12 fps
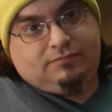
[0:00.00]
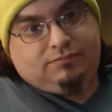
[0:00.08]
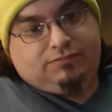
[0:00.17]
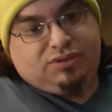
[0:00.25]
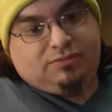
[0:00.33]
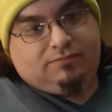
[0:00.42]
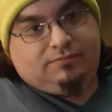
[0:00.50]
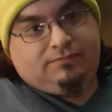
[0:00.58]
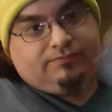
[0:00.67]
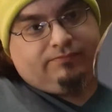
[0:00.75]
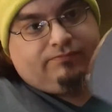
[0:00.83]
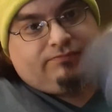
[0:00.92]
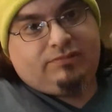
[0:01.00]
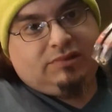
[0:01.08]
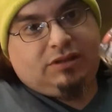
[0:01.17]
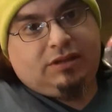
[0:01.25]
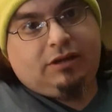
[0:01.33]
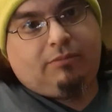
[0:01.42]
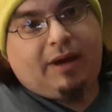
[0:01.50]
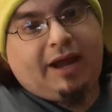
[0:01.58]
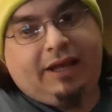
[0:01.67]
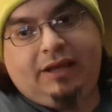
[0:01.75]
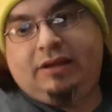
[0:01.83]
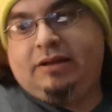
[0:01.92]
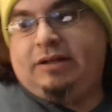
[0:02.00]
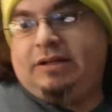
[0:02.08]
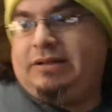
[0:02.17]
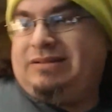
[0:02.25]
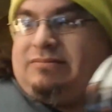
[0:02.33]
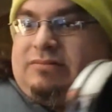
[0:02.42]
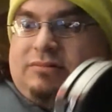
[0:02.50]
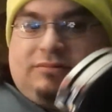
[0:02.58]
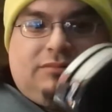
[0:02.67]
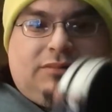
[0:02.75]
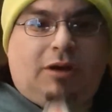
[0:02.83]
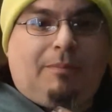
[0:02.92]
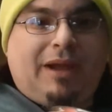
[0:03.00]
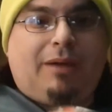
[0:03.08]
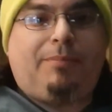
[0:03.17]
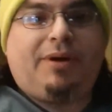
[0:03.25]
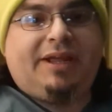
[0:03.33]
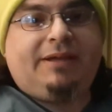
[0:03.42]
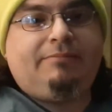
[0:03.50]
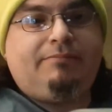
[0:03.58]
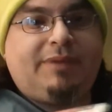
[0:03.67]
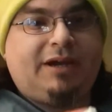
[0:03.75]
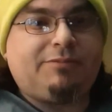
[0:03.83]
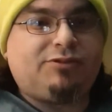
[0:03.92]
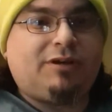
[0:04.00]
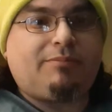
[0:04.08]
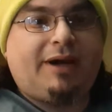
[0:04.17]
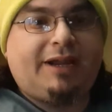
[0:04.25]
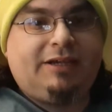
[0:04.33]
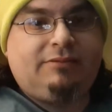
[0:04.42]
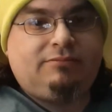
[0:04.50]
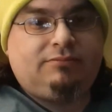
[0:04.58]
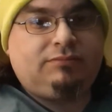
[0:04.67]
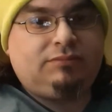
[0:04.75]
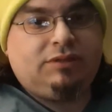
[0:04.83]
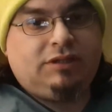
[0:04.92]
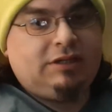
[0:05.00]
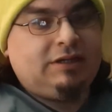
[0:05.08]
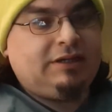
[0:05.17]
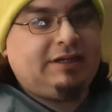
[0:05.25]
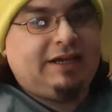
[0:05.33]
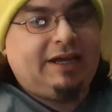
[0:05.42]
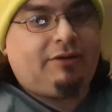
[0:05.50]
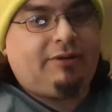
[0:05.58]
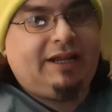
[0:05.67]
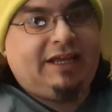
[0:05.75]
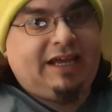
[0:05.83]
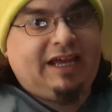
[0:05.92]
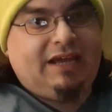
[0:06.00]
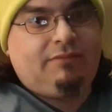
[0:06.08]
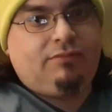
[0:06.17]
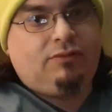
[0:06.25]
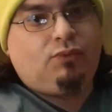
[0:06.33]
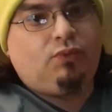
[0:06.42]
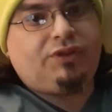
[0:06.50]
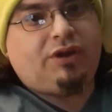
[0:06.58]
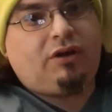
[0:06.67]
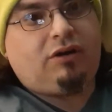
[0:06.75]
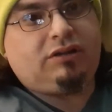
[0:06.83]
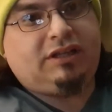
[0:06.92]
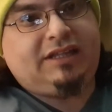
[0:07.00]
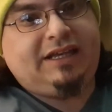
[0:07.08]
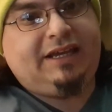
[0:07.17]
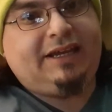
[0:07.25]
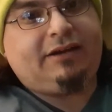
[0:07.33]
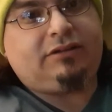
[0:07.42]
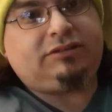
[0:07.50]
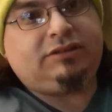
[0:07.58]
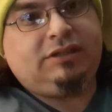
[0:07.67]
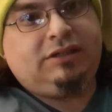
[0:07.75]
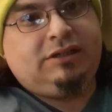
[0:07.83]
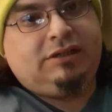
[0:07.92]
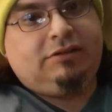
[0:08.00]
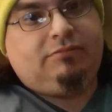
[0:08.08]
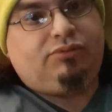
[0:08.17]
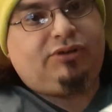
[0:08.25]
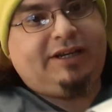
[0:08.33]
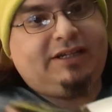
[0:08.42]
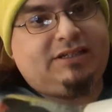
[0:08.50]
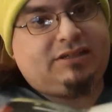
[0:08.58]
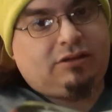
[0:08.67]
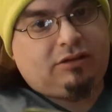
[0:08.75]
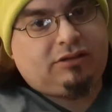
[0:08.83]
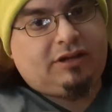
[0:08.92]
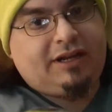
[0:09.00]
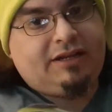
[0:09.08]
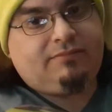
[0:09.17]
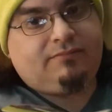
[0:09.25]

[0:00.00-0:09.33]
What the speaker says: Boom. Little body. Little pickup truck body. It already came with all the decals pre-installed on it.